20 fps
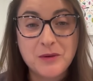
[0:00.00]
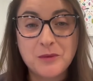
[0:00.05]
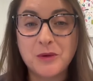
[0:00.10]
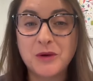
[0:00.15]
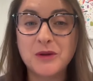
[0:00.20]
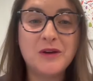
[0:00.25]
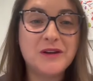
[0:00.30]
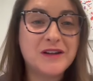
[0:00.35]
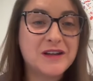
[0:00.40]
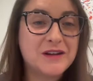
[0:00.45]

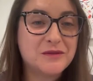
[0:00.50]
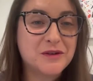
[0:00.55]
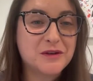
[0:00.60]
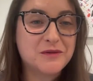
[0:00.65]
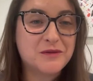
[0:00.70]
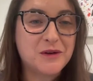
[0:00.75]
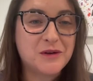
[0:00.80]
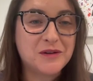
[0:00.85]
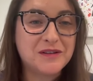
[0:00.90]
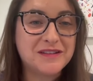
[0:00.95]
We're looking for
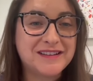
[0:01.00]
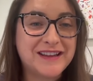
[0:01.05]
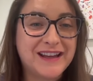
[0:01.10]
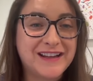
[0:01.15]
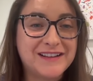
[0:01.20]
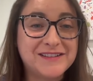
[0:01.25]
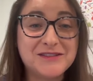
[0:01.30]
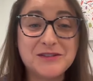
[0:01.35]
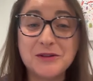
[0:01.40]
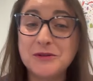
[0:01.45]
folks
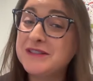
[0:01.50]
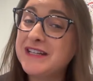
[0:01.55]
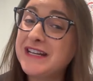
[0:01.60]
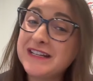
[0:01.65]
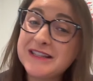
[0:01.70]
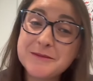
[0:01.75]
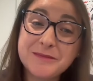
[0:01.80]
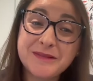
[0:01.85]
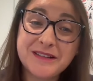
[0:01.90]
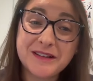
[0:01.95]
that don't
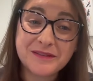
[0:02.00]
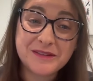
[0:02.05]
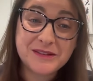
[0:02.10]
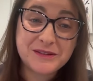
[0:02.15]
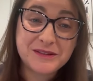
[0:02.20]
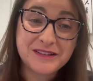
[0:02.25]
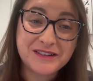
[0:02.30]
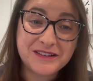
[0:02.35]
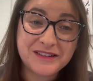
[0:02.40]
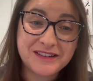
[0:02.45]
take themselves
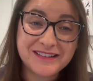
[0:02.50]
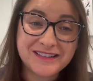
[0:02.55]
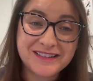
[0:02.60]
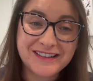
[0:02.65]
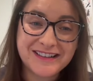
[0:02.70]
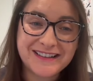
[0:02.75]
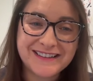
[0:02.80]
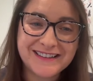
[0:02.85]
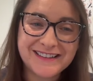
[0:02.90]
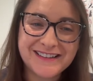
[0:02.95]
too
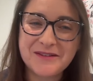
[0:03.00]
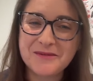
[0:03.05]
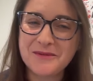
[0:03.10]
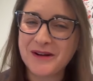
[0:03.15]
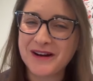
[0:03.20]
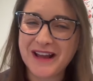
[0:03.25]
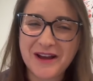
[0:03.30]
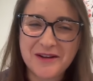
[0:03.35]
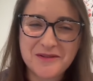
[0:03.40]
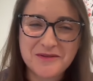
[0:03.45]
seriously, that
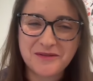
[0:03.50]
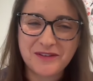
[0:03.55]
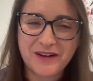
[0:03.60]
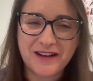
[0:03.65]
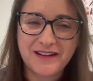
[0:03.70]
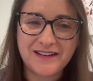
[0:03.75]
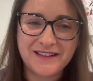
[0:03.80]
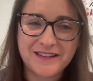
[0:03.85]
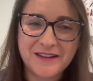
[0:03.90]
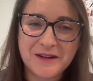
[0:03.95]
want to have
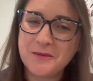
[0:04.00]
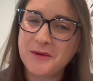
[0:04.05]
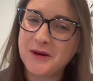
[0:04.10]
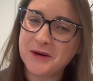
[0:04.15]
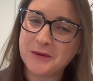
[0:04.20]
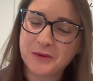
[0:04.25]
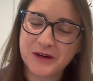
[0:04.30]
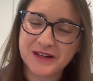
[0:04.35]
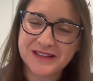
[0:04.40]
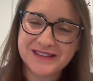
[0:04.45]
fun, that
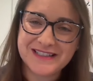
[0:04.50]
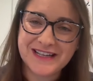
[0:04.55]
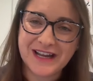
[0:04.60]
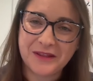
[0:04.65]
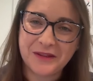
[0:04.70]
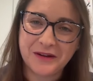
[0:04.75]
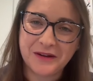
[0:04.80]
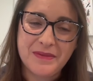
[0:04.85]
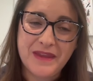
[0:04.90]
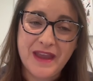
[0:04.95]
want to work
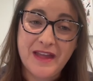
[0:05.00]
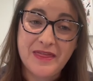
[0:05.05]
together,